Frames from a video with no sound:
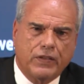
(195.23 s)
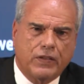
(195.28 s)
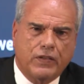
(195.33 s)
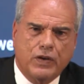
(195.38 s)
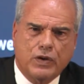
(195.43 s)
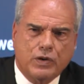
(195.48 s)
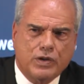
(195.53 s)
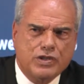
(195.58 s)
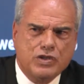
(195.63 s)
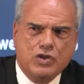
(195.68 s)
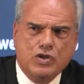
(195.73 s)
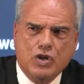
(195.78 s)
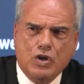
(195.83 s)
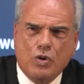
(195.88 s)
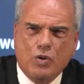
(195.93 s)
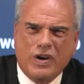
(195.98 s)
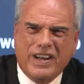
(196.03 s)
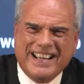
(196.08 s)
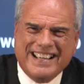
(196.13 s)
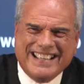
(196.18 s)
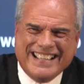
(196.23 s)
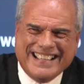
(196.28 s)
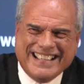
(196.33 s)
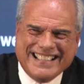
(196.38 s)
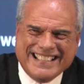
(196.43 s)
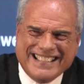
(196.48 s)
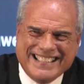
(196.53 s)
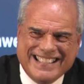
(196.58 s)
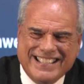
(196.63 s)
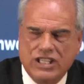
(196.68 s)
there is no
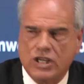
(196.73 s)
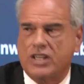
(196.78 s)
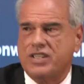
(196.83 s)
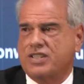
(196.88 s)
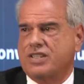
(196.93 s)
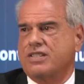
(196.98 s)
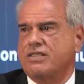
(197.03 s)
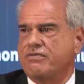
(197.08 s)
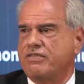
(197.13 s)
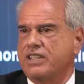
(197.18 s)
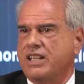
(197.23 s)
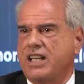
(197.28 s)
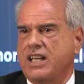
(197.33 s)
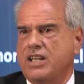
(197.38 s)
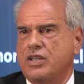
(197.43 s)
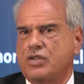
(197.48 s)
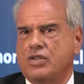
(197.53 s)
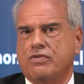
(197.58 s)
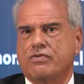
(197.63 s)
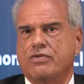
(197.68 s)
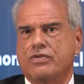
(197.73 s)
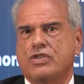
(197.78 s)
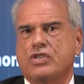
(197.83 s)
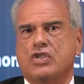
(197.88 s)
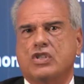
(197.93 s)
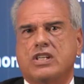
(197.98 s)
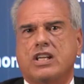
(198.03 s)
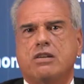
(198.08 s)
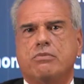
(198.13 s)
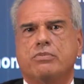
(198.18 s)
justification for the
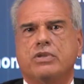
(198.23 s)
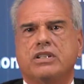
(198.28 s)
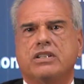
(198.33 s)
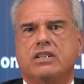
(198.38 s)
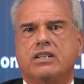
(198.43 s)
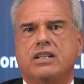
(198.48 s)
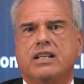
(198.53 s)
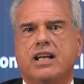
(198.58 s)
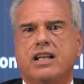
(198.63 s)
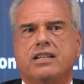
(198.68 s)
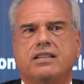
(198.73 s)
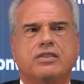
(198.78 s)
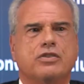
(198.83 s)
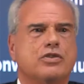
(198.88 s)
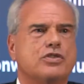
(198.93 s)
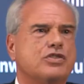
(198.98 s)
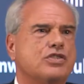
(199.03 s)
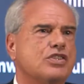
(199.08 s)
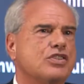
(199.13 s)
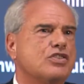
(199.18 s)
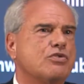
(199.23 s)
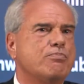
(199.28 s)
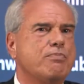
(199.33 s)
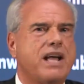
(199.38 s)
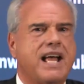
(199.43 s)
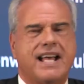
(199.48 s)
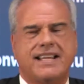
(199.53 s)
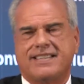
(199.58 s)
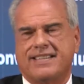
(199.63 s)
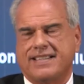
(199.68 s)
statement that there is this
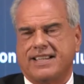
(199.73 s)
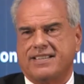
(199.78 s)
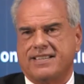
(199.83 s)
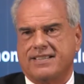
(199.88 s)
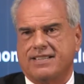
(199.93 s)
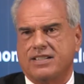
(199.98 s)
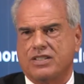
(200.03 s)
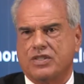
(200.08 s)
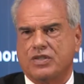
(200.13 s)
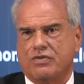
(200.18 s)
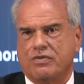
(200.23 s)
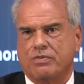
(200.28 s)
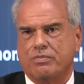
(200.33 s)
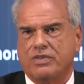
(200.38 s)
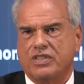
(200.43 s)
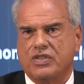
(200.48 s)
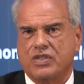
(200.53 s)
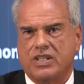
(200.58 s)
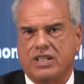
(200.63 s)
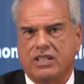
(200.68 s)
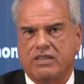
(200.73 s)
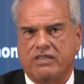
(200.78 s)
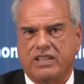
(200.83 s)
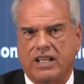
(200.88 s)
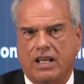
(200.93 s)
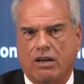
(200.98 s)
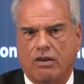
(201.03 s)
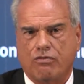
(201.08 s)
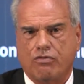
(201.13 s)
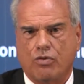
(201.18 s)
mass exodus from the state of
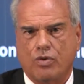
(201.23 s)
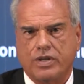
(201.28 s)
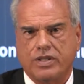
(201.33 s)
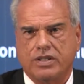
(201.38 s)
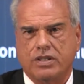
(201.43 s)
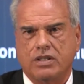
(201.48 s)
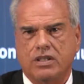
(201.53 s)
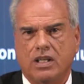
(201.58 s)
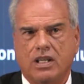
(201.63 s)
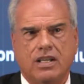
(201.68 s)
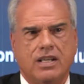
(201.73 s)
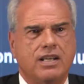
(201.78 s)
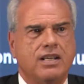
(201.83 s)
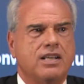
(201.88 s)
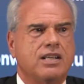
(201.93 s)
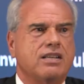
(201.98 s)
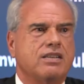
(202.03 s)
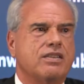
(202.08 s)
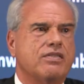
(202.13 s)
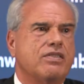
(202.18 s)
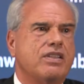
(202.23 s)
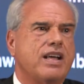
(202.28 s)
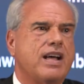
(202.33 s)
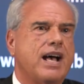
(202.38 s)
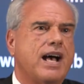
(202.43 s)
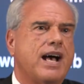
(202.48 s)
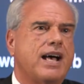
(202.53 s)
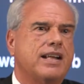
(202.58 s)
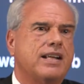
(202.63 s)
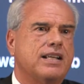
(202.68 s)
California,
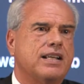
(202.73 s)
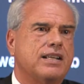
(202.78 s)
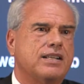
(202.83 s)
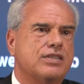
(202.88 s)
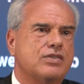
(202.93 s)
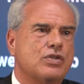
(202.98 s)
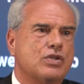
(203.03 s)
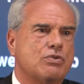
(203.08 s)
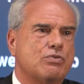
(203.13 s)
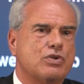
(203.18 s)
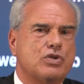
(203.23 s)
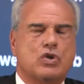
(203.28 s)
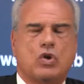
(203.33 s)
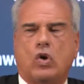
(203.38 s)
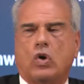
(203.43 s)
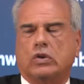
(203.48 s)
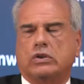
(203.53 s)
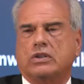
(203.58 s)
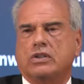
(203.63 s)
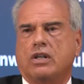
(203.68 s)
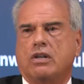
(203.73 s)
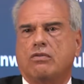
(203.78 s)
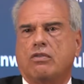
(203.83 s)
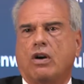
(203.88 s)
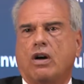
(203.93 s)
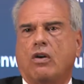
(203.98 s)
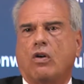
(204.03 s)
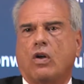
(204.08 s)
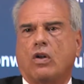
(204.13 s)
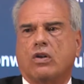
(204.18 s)
that it's the result of
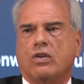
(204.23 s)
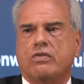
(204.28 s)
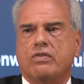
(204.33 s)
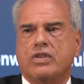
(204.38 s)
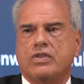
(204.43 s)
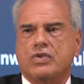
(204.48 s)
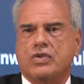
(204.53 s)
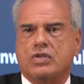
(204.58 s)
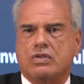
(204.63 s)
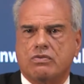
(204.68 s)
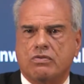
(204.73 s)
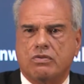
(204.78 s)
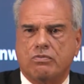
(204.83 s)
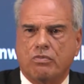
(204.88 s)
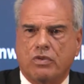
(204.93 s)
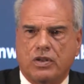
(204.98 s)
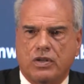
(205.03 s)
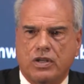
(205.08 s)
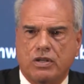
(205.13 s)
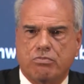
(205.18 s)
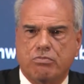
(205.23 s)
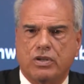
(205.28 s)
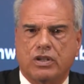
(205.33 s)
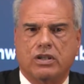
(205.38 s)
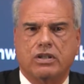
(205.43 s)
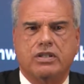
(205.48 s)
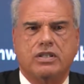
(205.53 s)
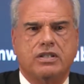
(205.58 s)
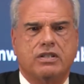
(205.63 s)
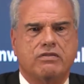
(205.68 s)
all of this, the
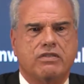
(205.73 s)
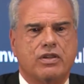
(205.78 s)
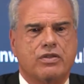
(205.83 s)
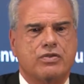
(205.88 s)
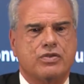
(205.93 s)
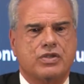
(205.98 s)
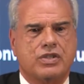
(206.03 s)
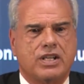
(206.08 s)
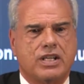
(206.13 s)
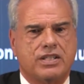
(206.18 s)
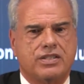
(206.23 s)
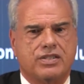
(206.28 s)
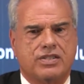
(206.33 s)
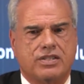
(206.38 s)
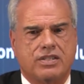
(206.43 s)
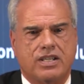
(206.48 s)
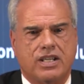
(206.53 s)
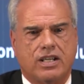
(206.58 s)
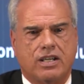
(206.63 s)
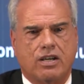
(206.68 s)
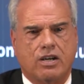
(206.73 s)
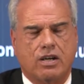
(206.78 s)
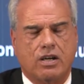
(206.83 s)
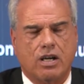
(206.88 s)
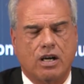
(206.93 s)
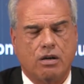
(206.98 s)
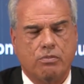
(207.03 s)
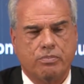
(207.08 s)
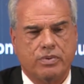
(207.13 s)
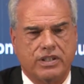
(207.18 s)
ability of other states to take our
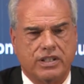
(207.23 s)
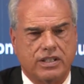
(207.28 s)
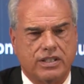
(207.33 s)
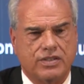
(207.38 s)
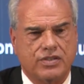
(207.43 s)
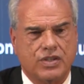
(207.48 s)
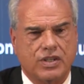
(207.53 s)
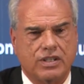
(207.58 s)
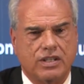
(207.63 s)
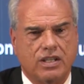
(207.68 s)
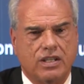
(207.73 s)
companies,